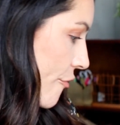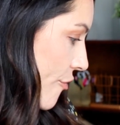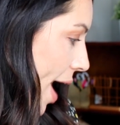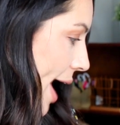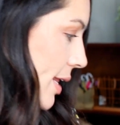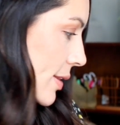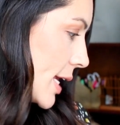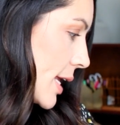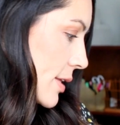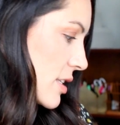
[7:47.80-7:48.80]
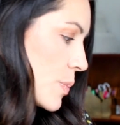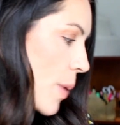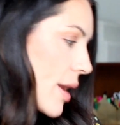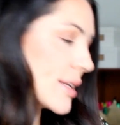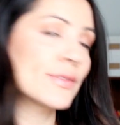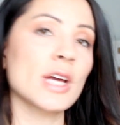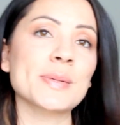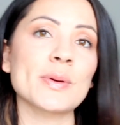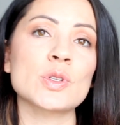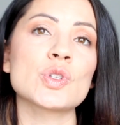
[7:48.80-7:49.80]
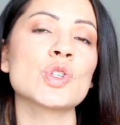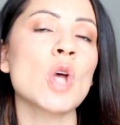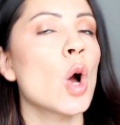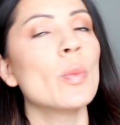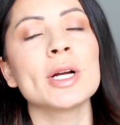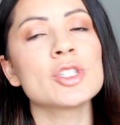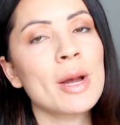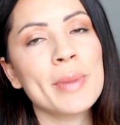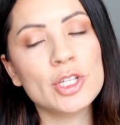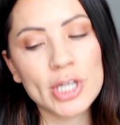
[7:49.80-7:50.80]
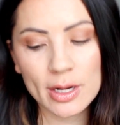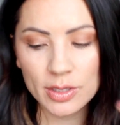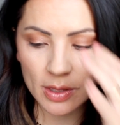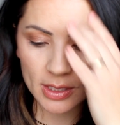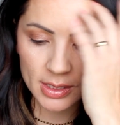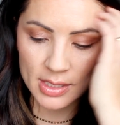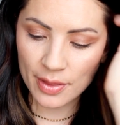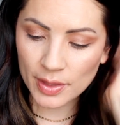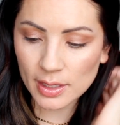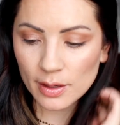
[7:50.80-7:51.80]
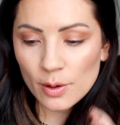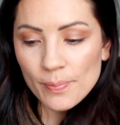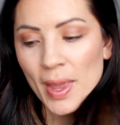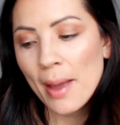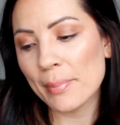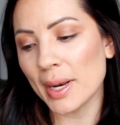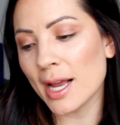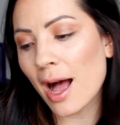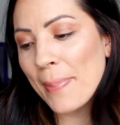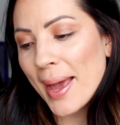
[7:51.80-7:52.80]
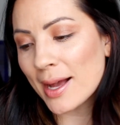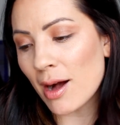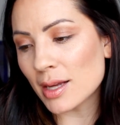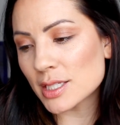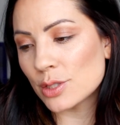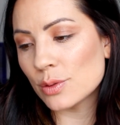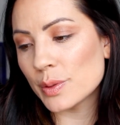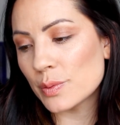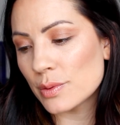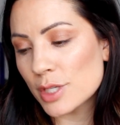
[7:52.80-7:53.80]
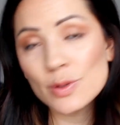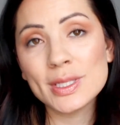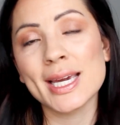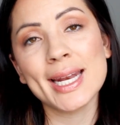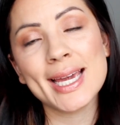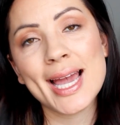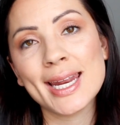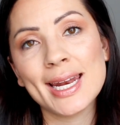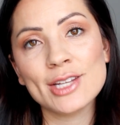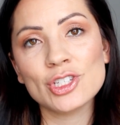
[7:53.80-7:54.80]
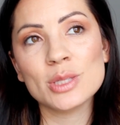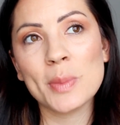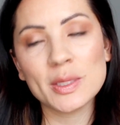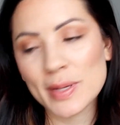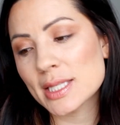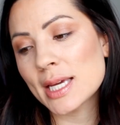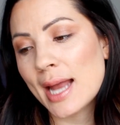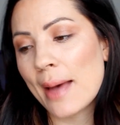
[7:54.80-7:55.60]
Finally, this is a product I've talked about so much on my channel, so this is nothing new, but I got back onto using it again and it just makes my skin